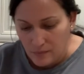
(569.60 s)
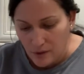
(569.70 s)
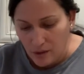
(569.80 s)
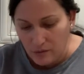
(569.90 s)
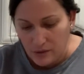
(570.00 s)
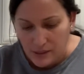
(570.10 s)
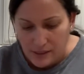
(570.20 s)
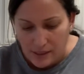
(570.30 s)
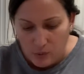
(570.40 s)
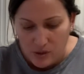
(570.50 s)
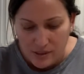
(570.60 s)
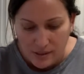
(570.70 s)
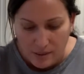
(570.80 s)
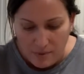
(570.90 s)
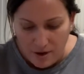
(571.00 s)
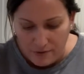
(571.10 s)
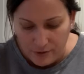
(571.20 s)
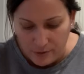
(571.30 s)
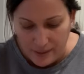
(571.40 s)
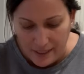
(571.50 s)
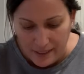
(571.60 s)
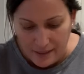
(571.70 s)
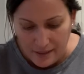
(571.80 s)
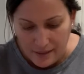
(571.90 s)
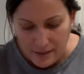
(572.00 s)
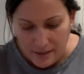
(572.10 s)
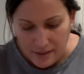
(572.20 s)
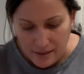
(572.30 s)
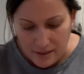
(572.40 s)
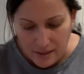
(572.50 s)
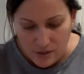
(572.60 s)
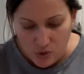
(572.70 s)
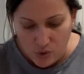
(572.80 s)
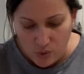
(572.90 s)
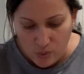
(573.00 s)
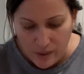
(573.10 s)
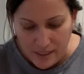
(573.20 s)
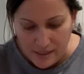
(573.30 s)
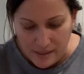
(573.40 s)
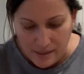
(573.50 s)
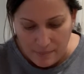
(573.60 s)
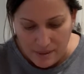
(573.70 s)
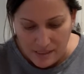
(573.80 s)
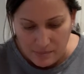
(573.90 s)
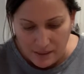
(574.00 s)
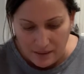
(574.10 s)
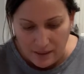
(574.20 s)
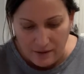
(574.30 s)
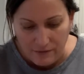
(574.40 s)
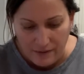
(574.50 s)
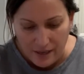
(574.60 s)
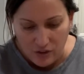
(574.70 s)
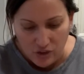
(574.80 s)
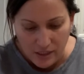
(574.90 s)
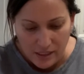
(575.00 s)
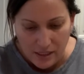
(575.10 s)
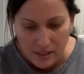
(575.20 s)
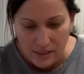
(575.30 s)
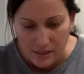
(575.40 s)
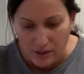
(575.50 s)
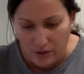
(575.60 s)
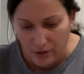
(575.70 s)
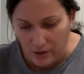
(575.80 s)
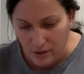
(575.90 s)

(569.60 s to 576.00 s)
Oh, the skin wants to come off. Okay, that's great. That makes my life actually easier.